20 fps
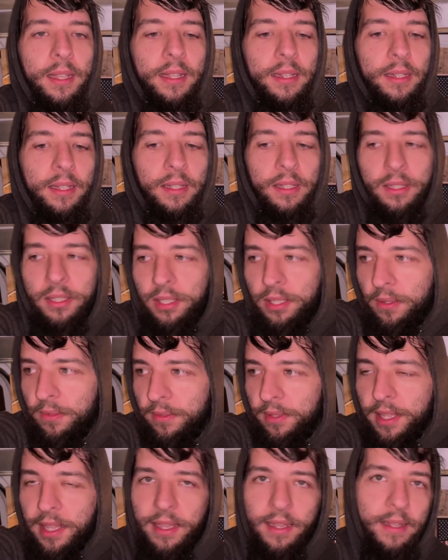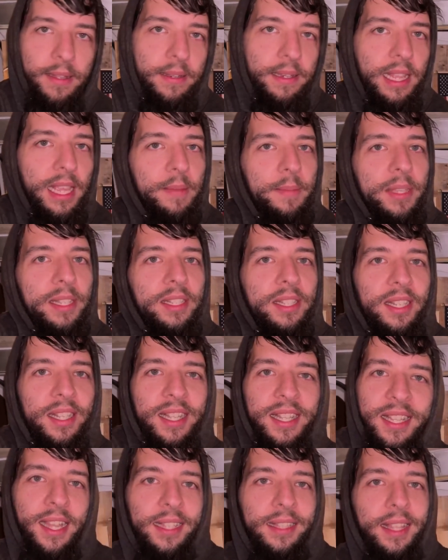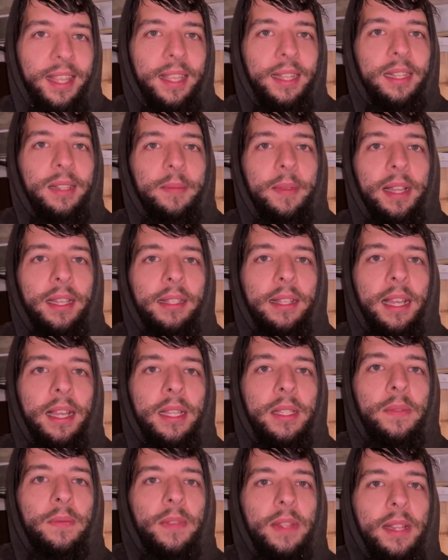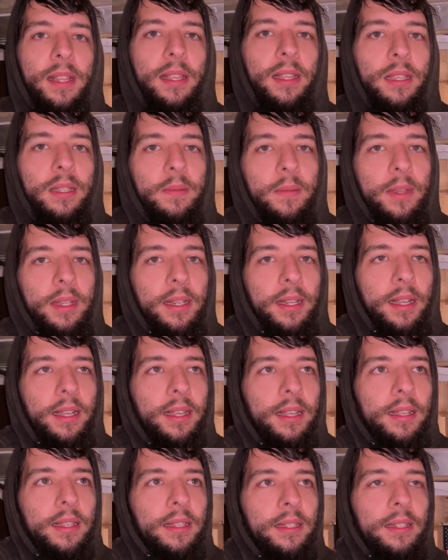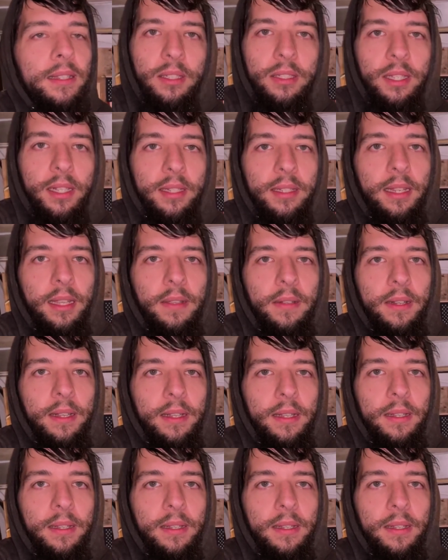and showed the damage at the end of my last video when I checked out